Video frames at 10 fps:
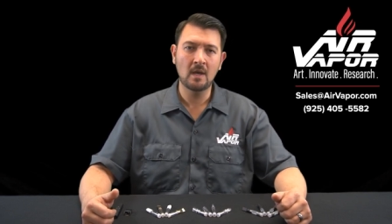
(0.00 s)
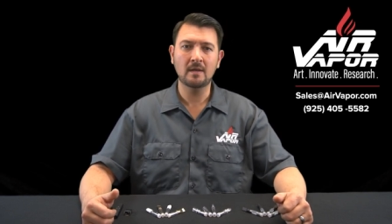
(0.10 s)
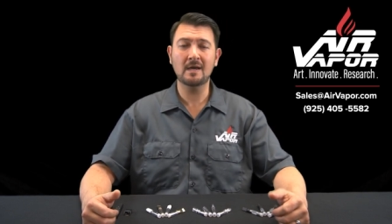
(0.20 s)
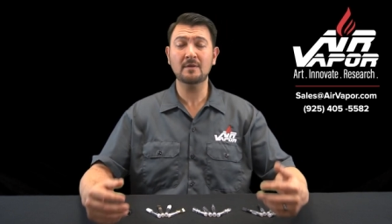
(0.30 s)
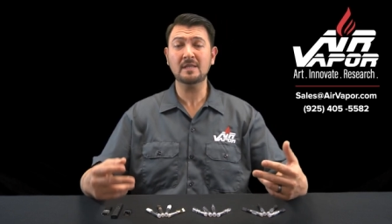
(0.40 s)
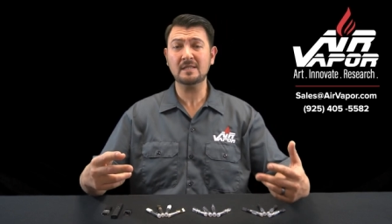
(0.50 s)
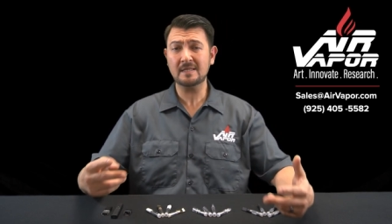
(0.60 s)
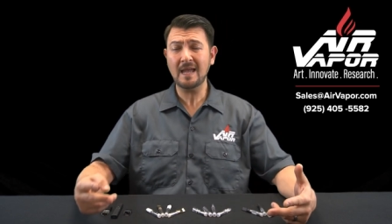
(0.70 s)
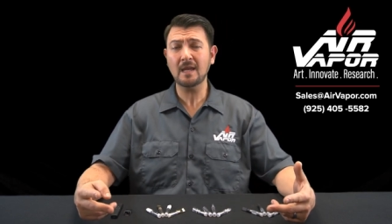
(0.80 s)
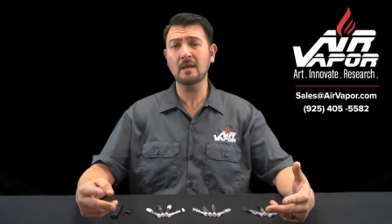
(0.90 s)
Now, the
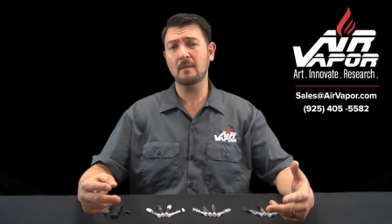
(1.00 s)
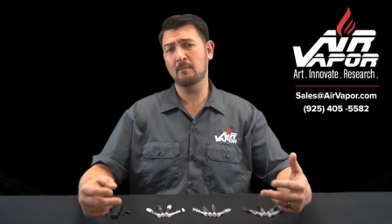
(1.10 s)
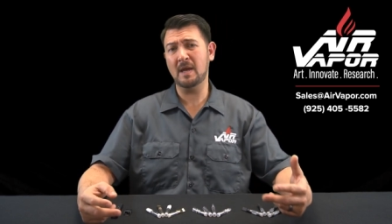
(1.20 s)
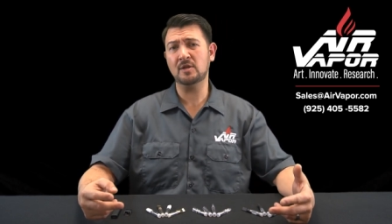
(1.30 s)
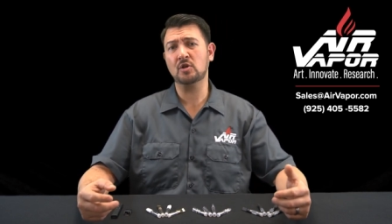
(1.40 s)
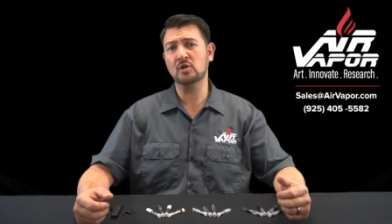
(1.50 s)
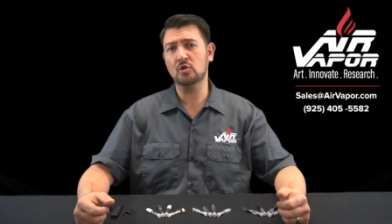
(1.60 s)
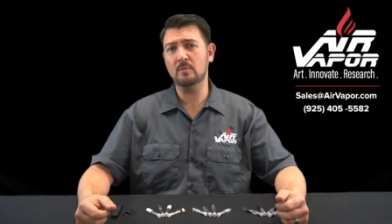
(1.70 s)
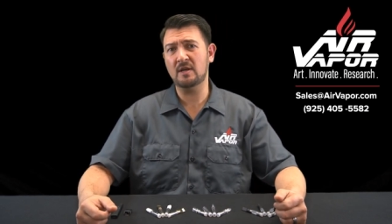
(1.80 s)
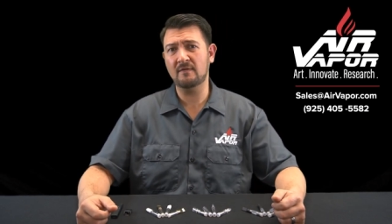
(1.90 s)
second major
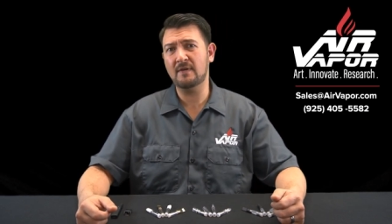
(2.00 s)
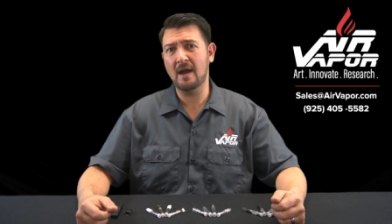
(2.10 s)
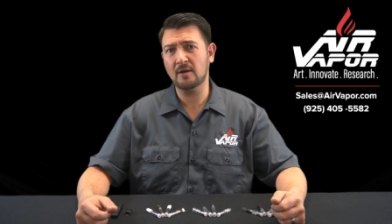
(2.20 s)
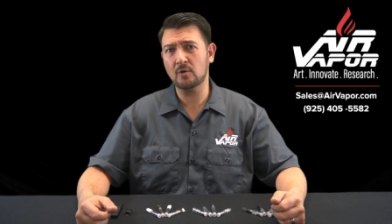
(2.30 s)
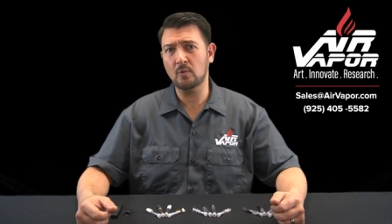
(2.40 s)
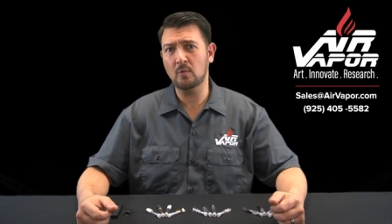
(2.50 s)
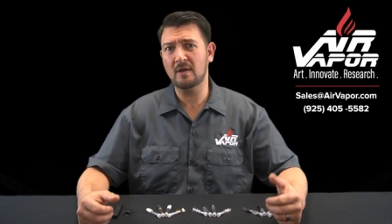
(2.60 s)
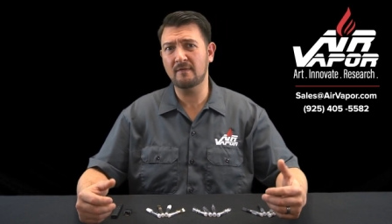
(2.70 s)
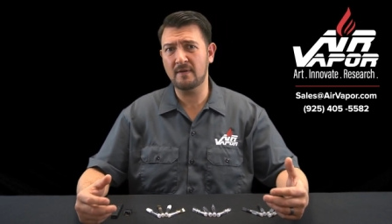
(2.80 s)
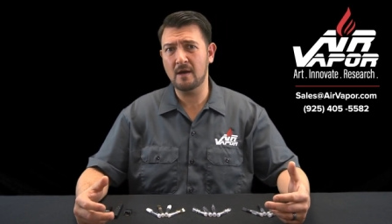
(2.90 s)
contributing factor we
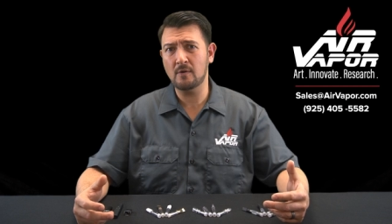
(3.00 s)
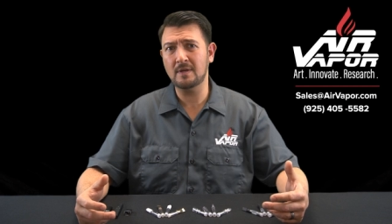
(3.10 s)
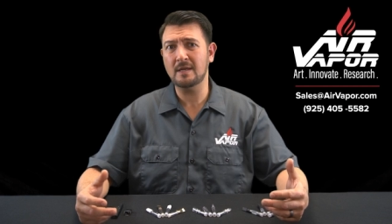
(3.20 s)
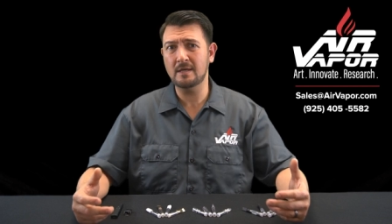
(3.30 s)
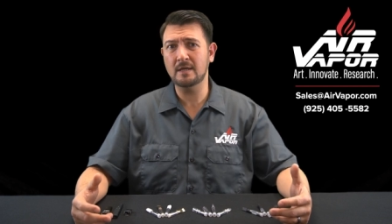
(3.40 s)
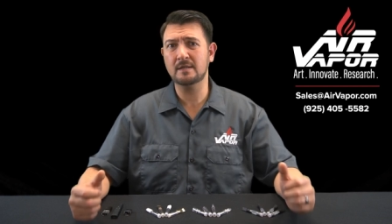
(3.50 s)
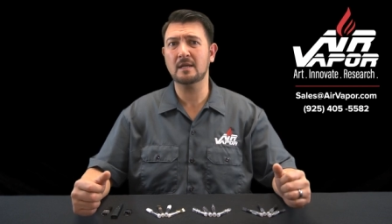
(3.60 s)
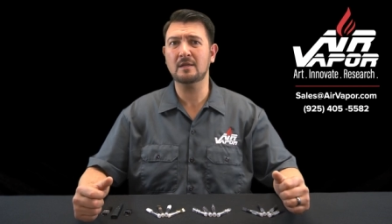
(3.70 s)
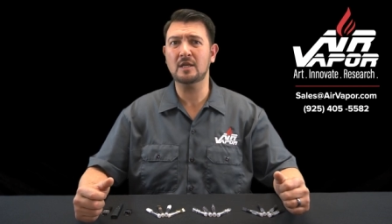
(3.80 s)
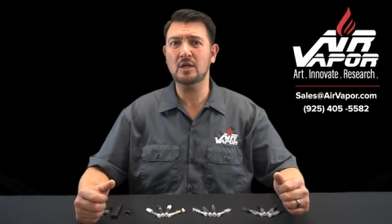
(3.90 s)
have found is
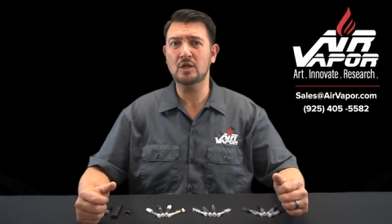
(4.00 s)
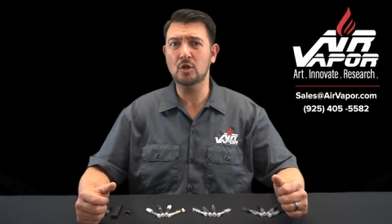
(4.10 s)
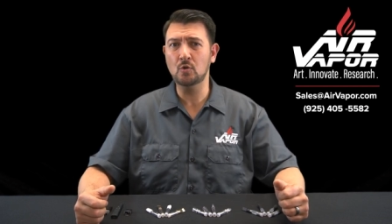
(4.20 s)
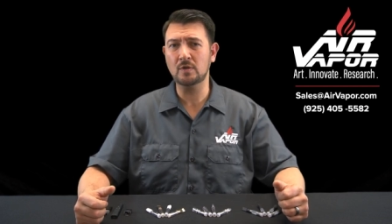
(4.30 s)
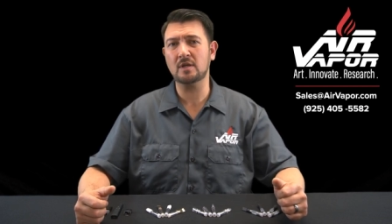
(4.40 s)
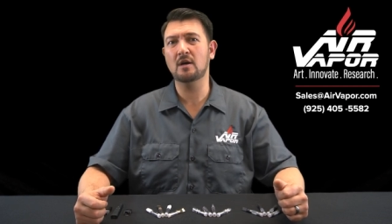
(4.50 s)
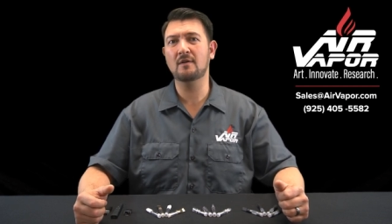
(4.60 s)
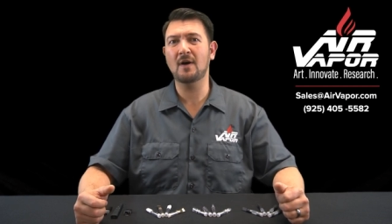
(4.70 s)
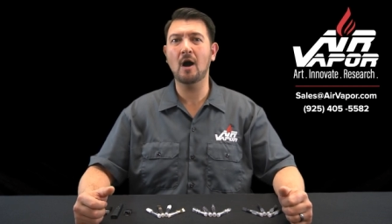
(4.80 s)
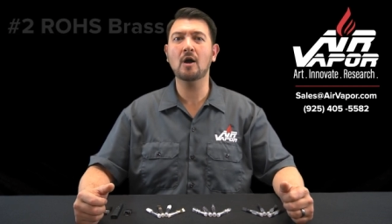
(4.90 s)
the use
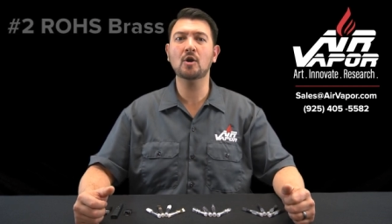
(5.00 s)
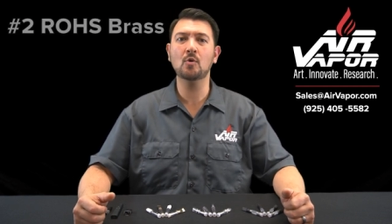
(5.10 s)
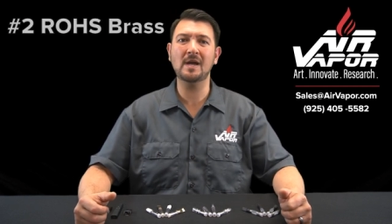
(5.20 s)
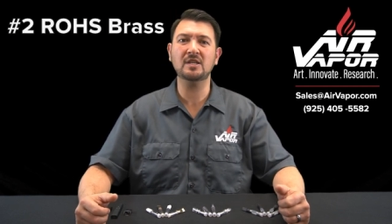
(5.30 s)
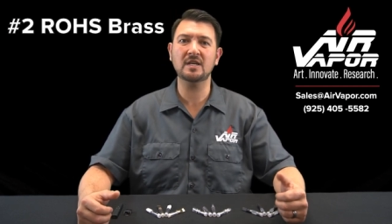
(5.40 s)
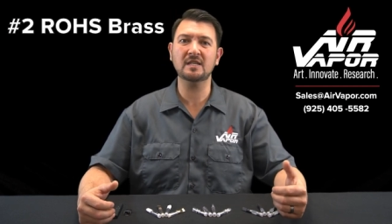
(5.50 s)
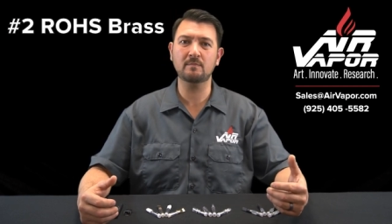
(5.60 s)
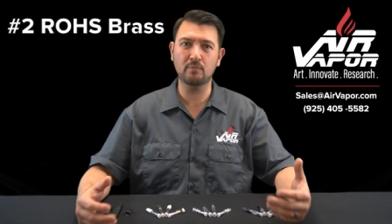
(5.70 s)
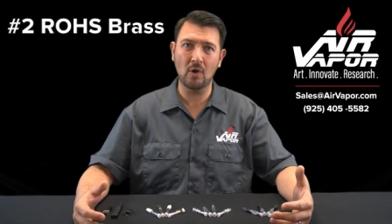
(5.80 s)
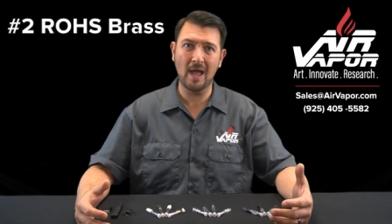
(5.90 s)
of ROHS
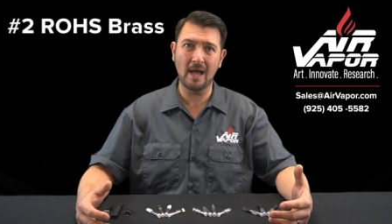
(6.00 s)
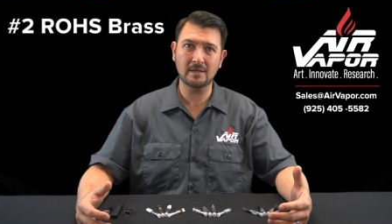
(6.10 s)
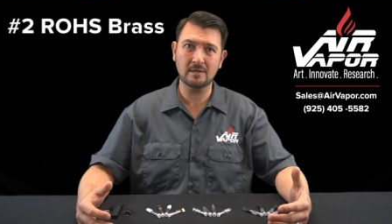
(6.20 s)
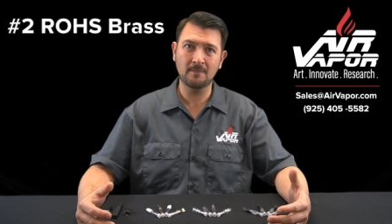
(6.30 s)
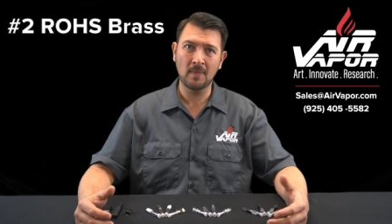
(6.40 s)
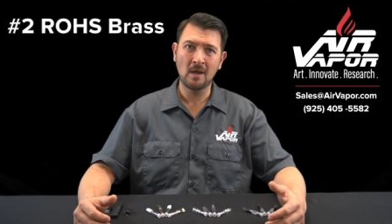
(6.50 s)
brass.